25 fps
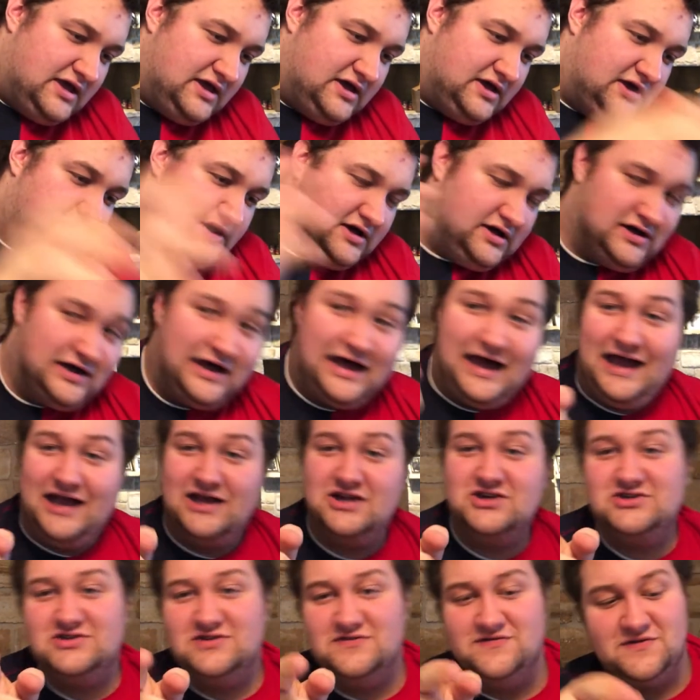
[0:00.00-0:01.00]
Uh,
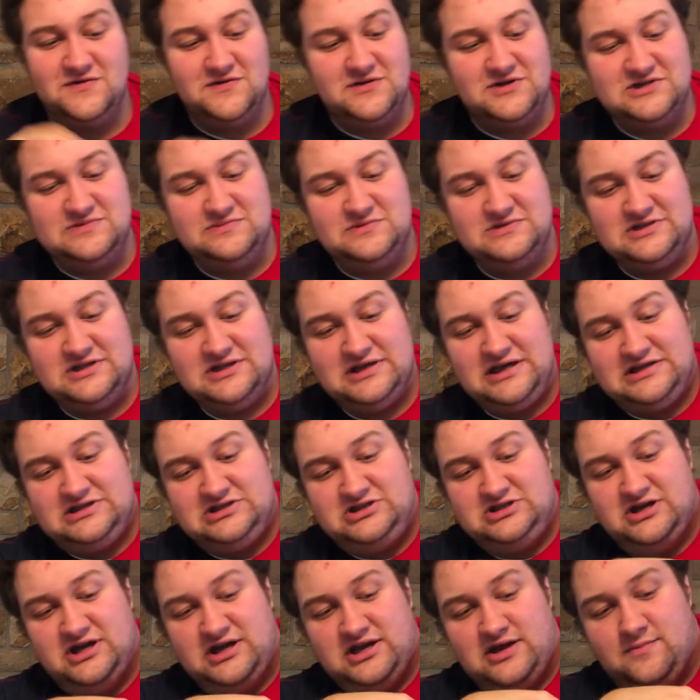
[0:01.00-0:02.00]
actually, for Christmas last
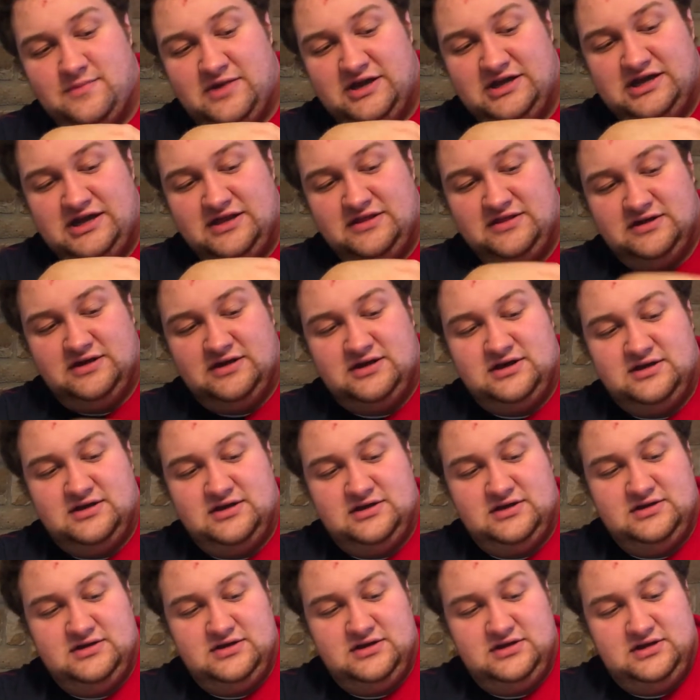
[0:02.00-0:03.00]
year, I got my dad the
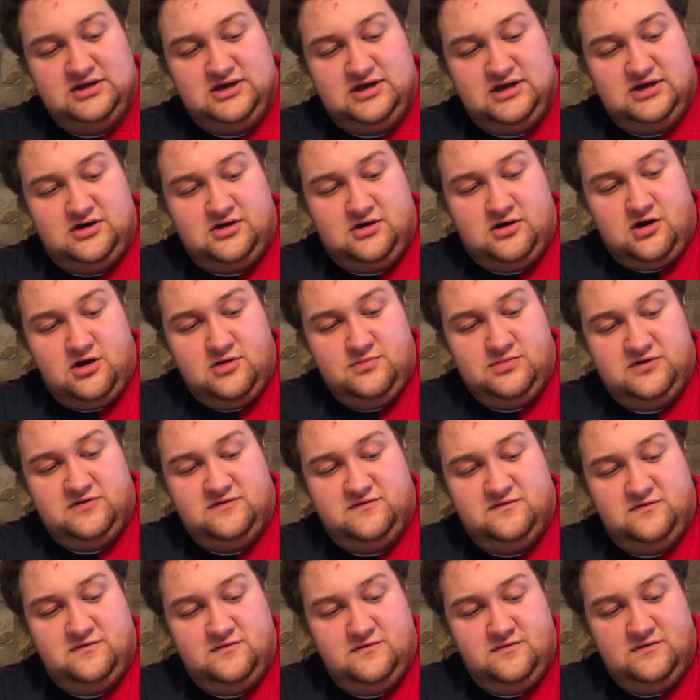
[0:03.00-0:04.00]
carbon